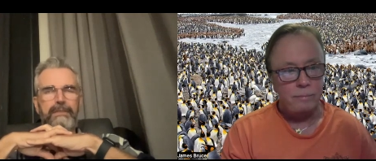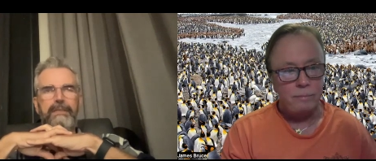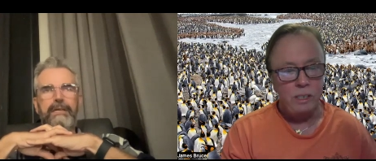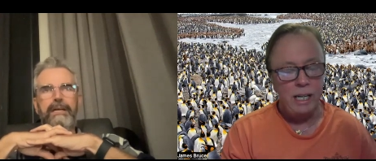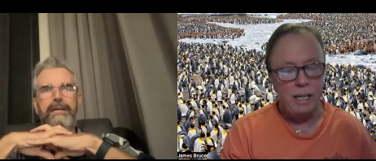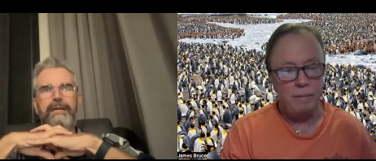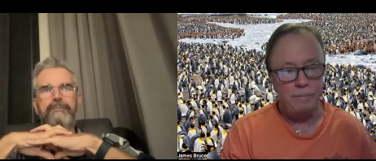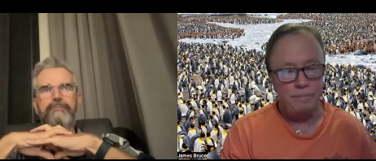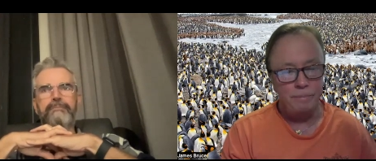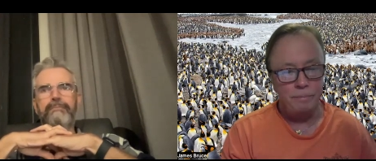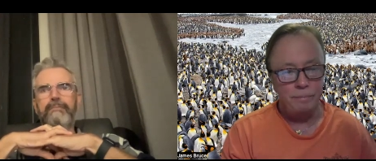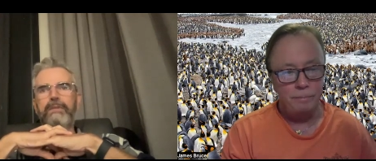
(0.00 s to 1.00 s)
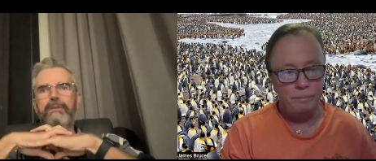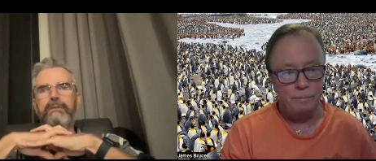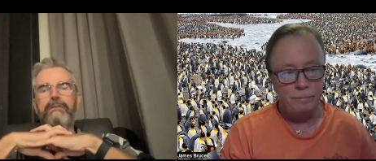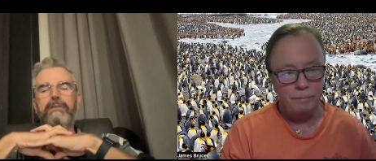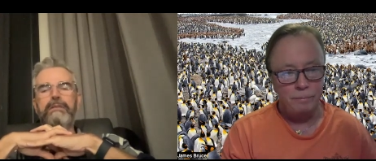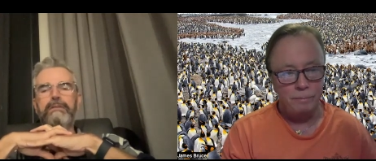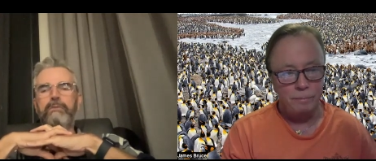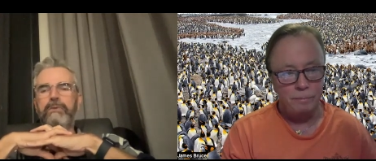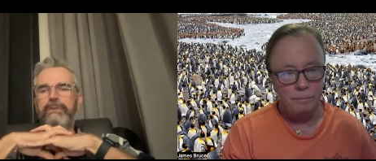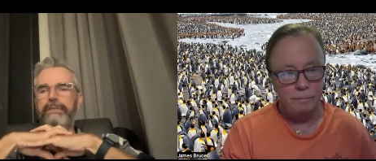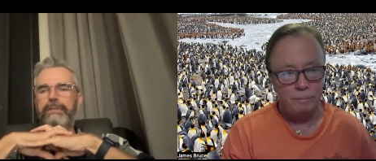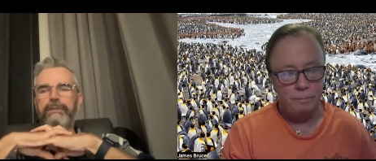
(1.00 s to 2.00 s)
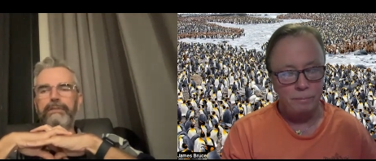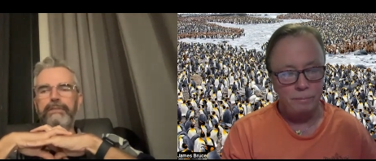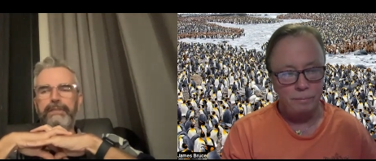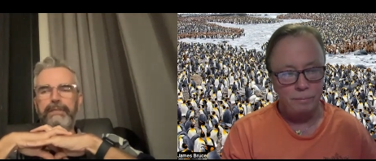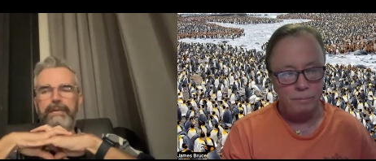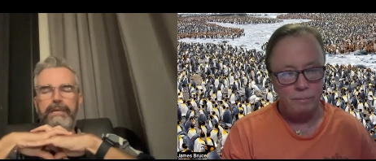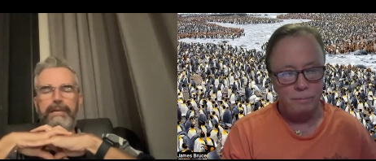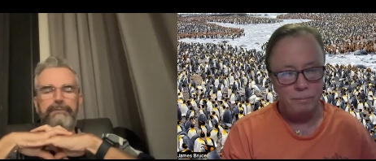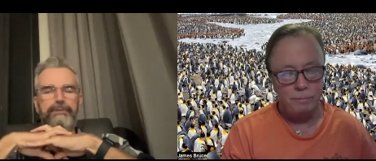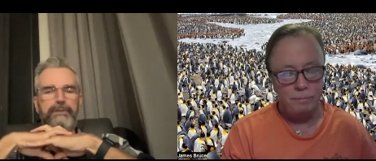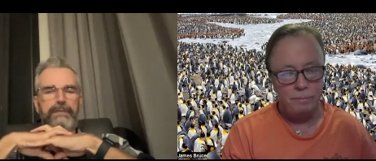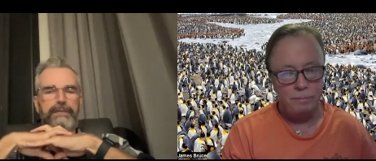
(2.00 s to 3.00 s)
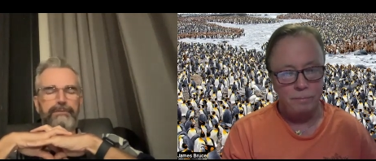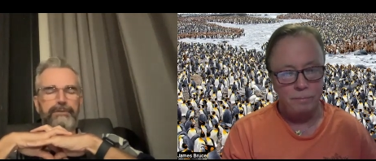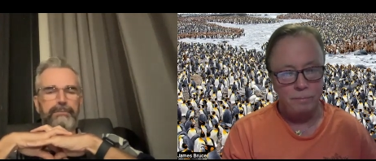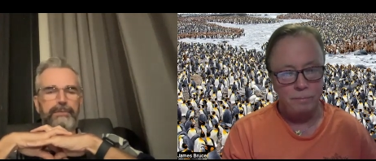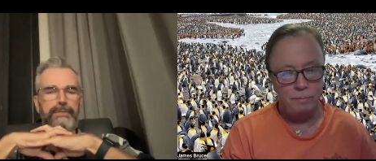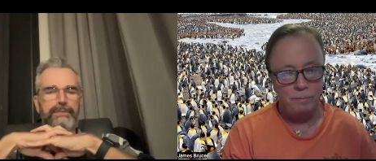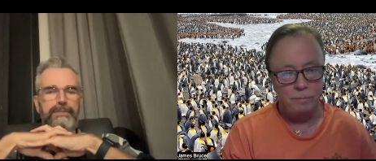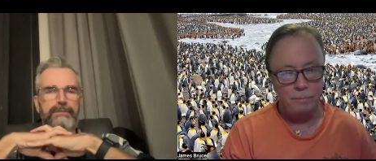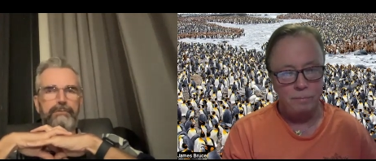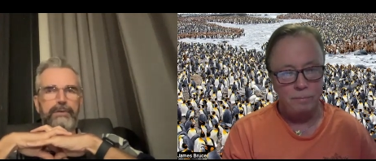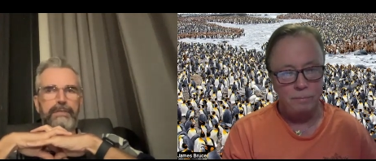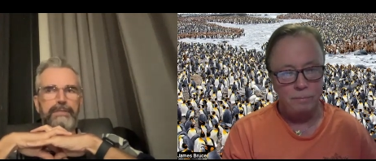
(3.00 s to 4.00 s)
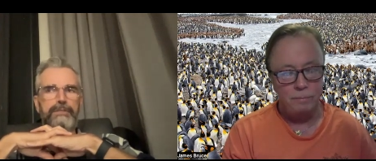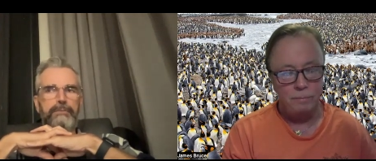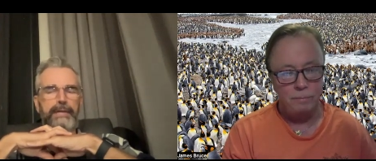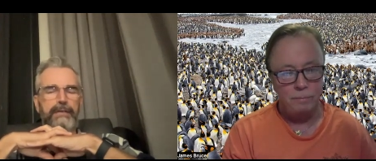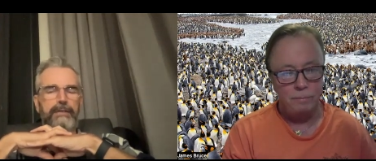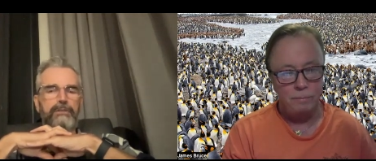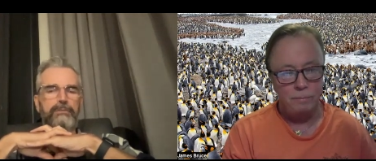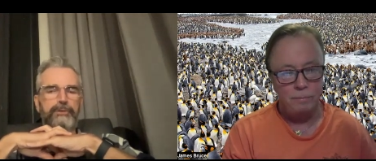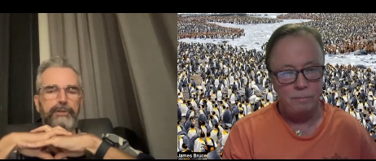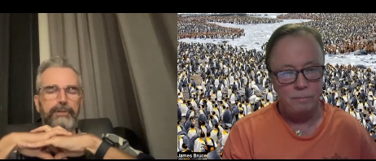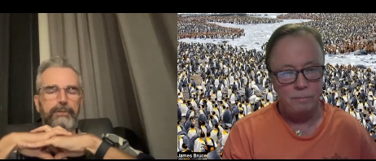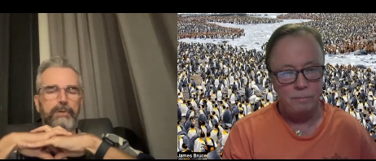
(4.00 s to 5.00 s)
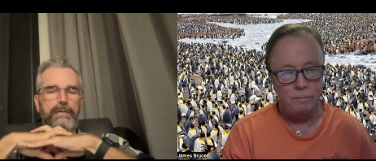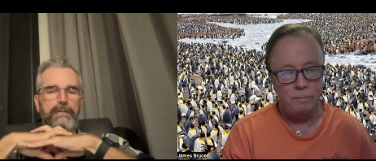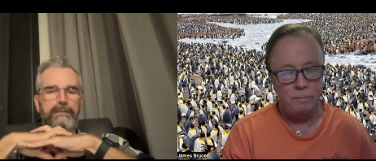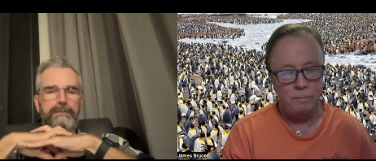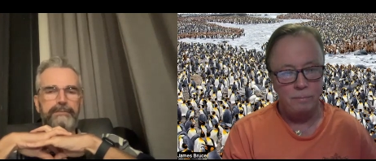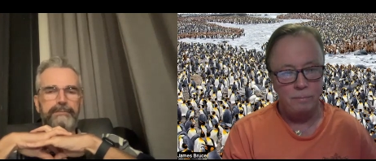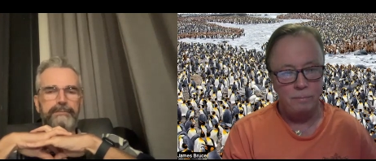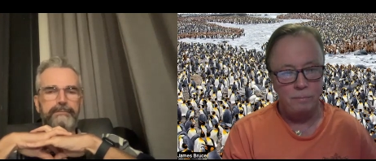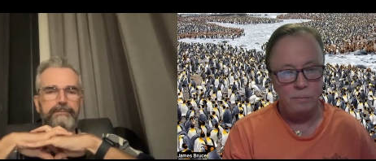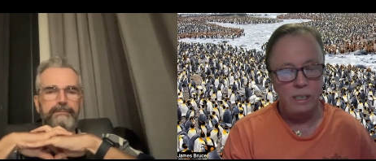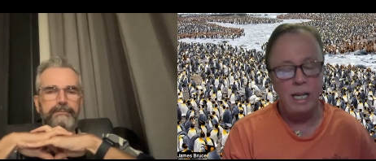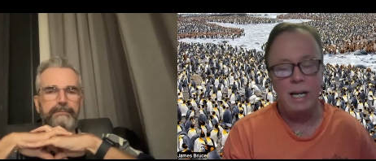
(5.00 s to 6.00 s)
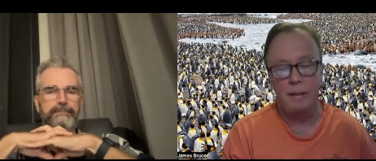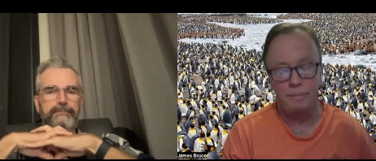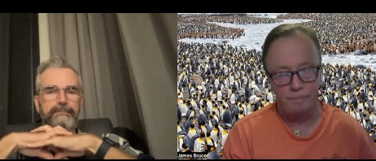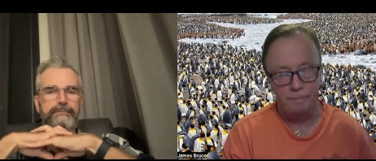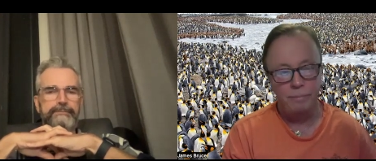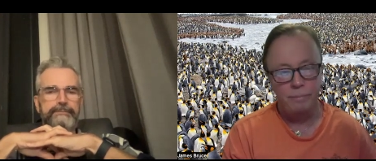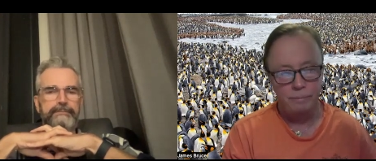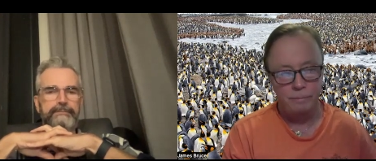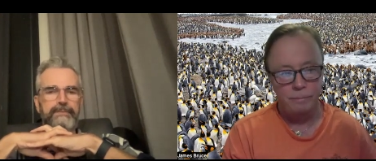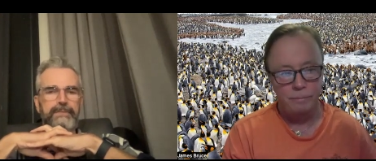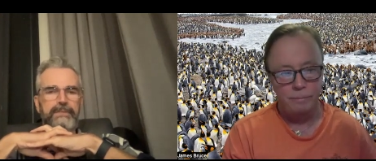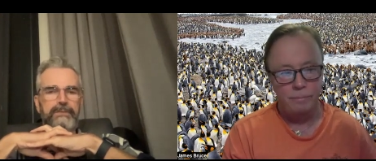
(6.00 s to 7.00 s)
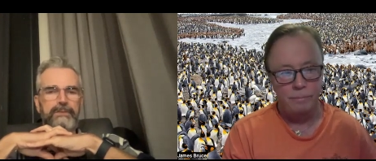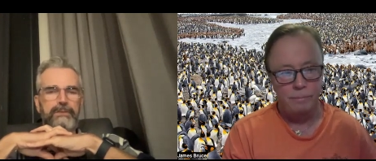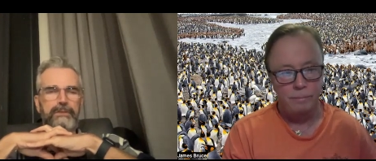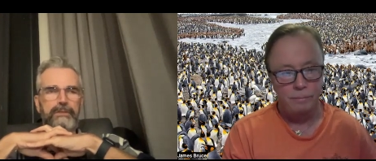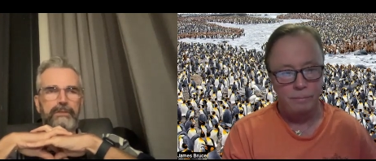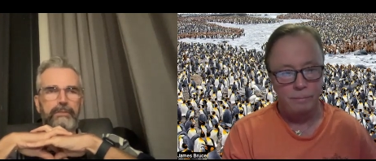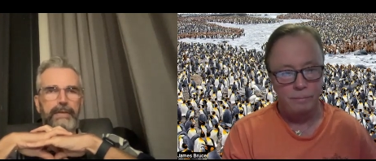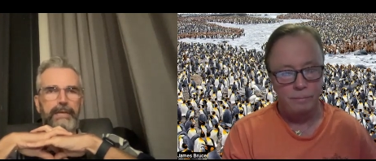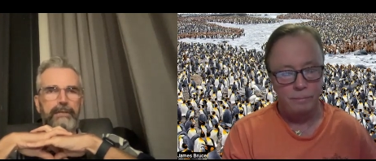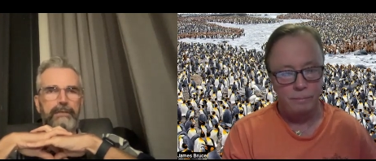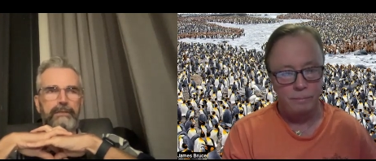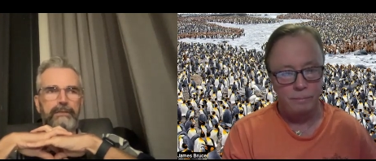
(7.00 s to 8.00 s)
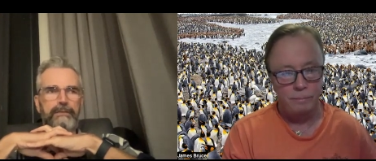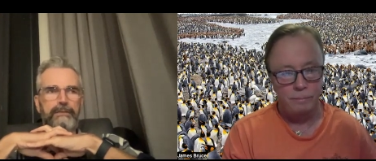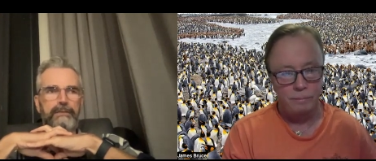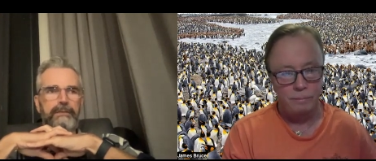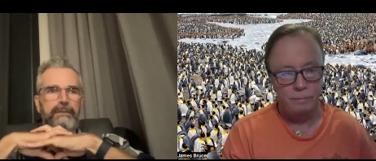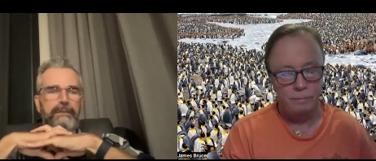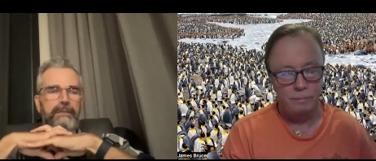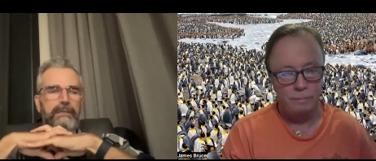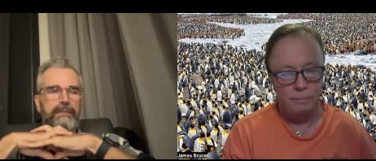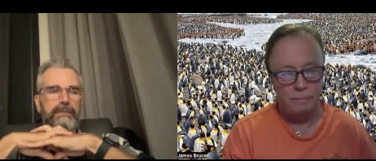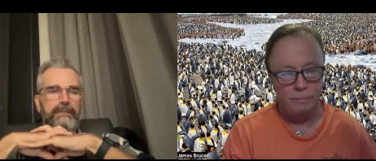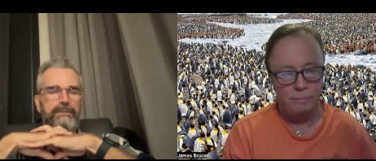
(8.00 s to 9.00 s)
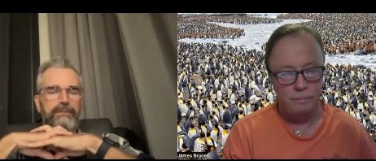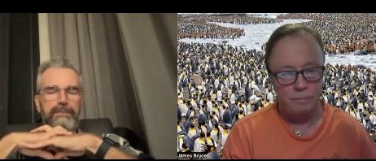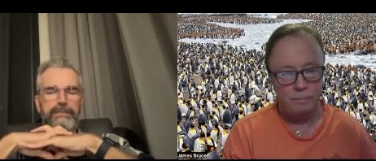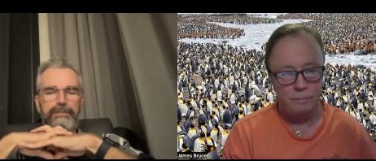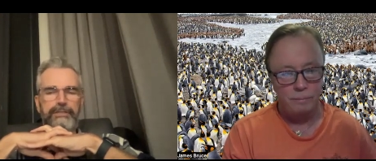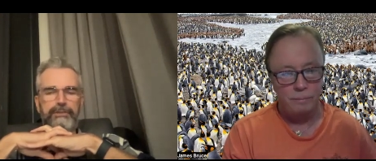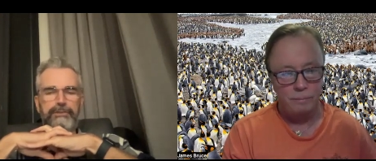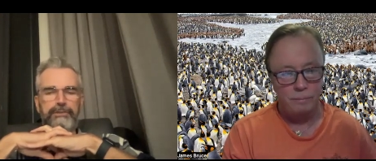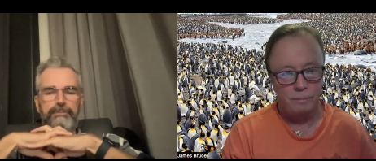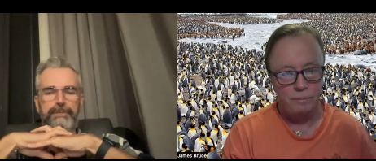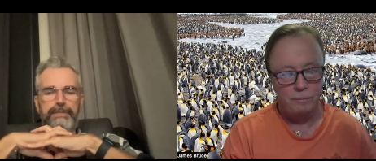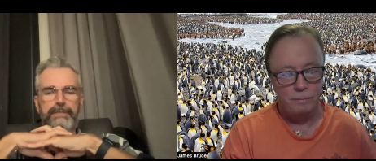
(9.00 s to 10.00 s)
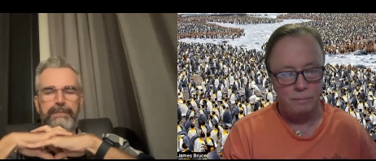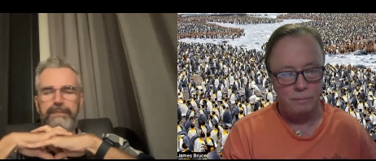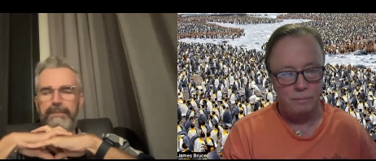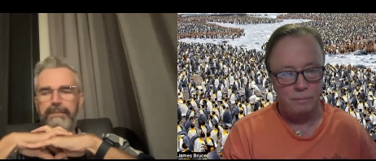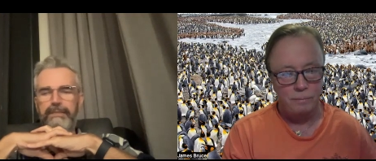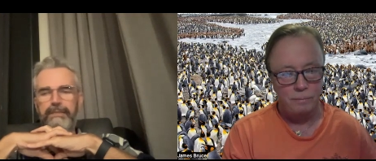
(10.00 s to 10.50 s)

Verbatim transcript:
Speaker 1: Yeah. Um, well, the only thing I ever give him is he runs a panel pretty well. Yeah. He's good at a panel. And that's all that show should be.